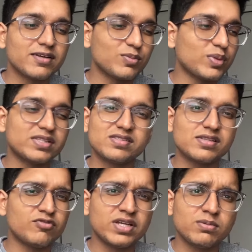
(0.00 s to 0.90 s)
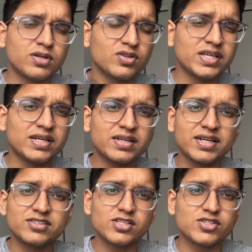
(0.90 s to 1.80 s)
it's available on the
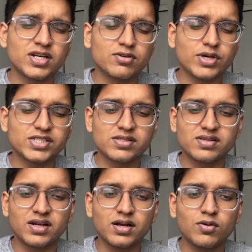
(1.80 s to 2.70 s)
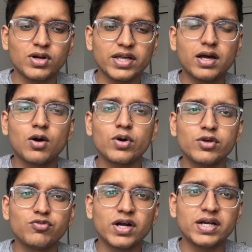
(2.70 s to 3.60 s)
internet. The general questions are around like, how are
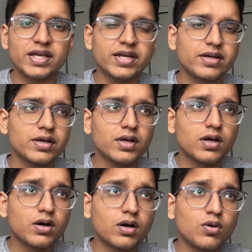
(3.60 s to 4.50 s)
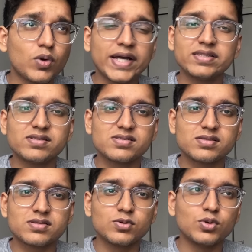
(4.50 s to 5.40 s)
you funding it? why this
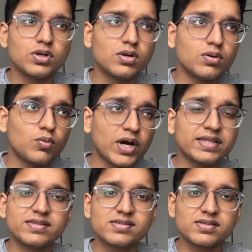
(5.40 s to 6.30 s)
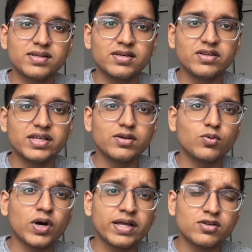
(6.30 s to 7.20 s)
school, why this degree,
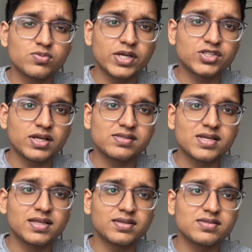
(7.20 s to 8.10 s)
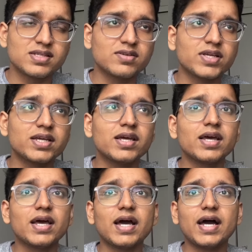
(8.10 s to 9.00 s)
why are you specializing in this degree,
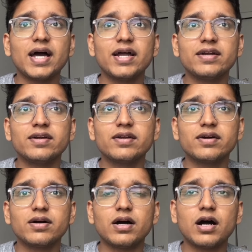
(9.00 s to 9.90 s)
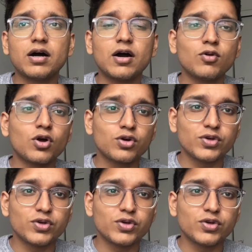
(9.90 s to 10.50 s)
and how long do